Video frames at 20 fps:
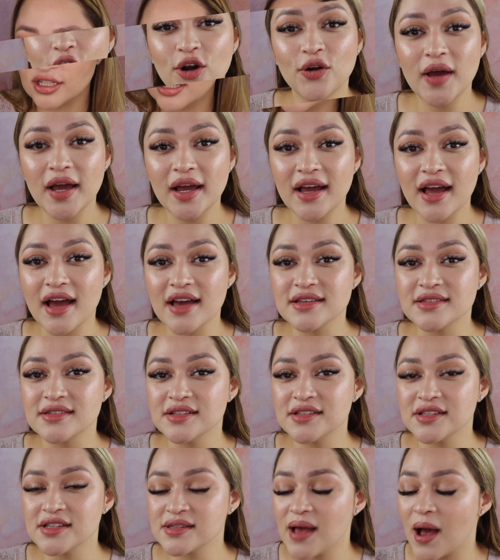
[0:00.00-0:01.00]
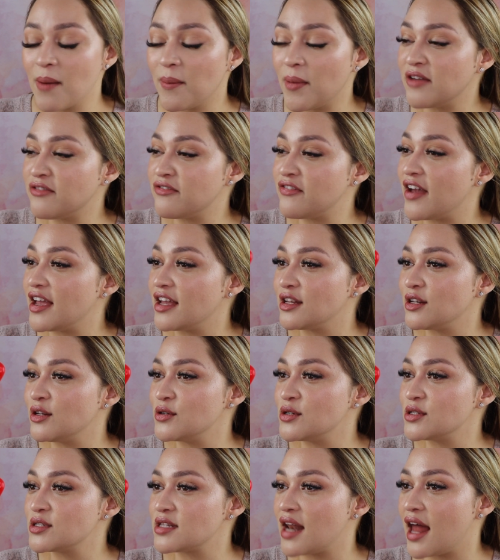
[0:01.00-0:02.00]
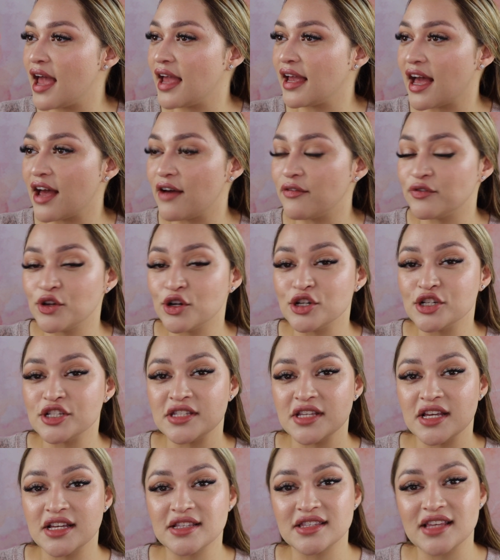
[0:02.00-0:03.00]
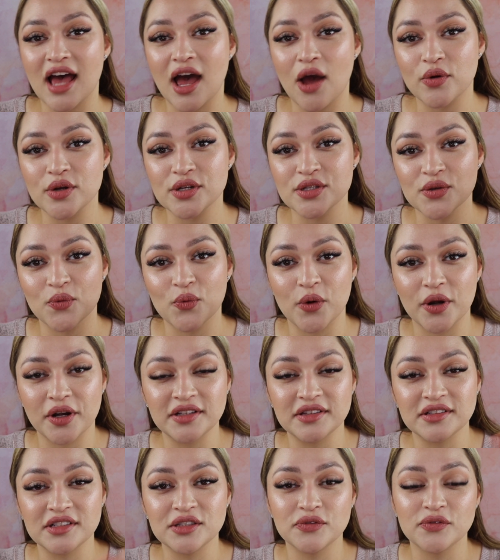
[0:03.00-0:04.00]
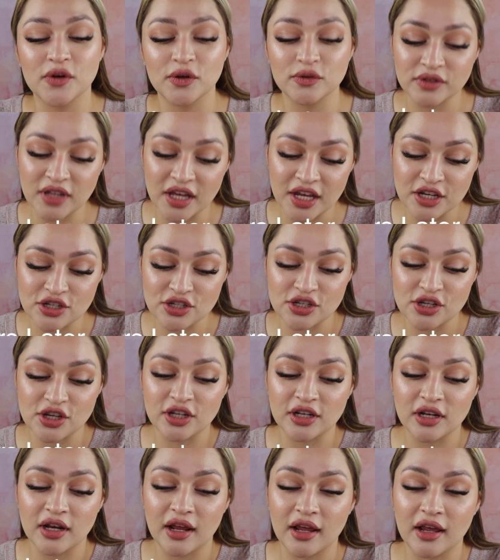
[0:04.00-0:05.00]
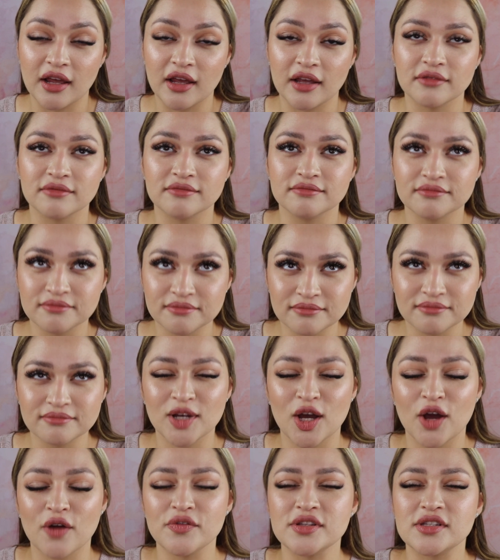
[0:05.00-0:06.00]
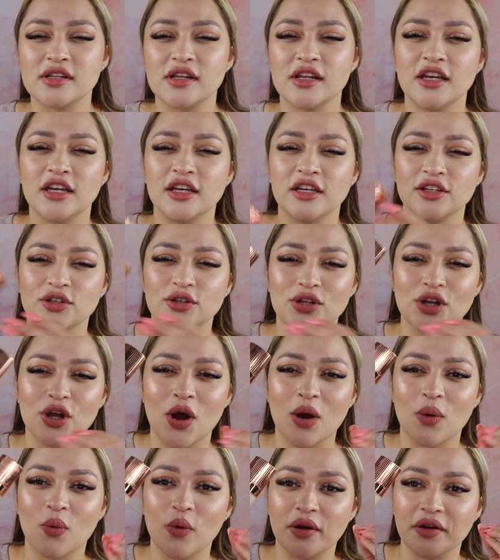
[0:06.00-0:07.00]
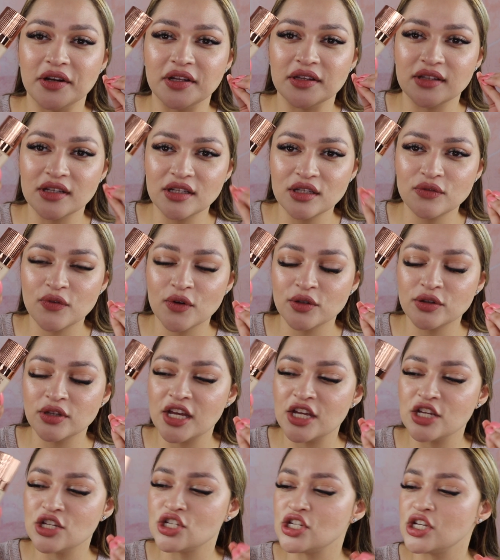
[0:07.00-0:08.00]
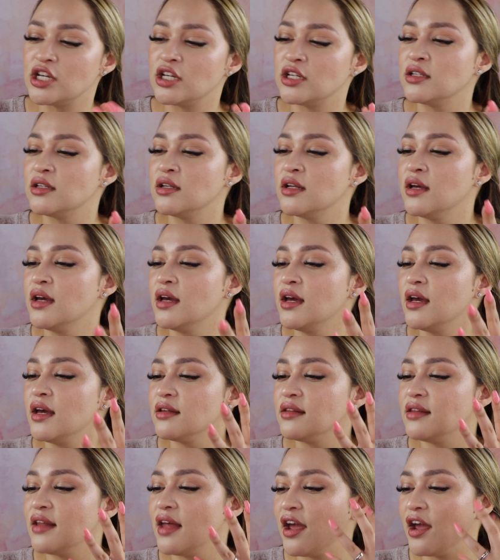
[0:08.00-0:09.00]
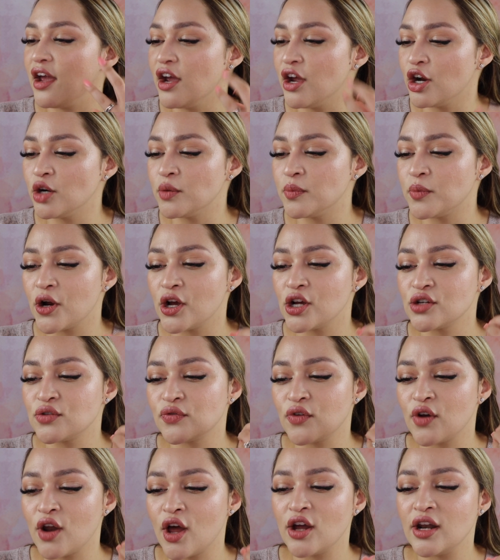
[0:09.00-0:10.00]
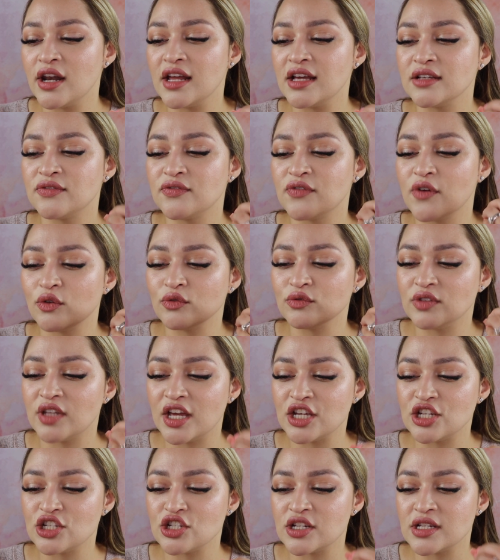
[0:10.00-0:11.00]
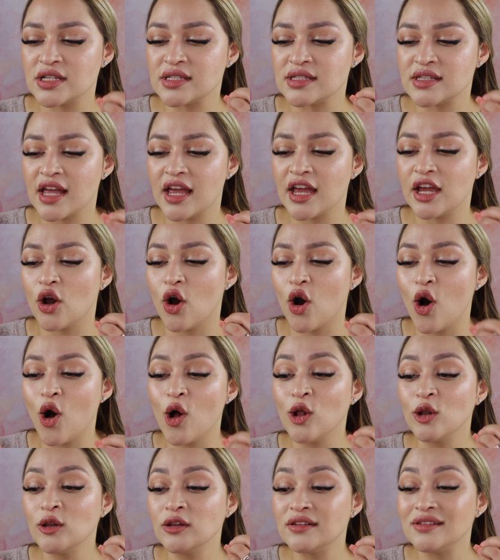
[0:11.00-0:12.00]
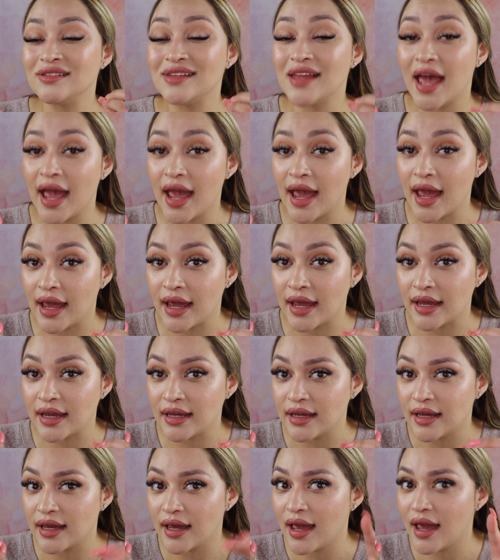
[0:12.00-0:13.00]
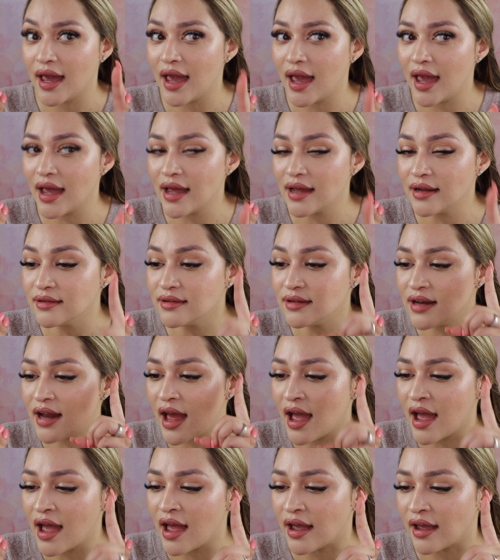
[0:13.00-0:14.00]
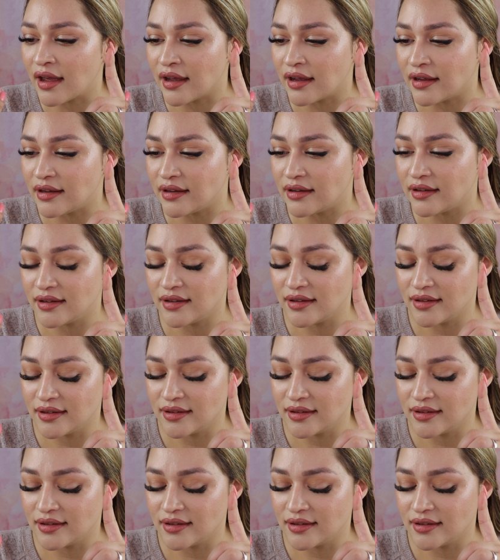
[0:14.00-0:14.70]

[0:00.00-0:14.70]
Alright guys, this is how my face looks like after 6 hours of wearing this foundation. And obviously, you know, I'm wearing this foundation, the Airbrush Flawless Foundation Stay All Day and Night.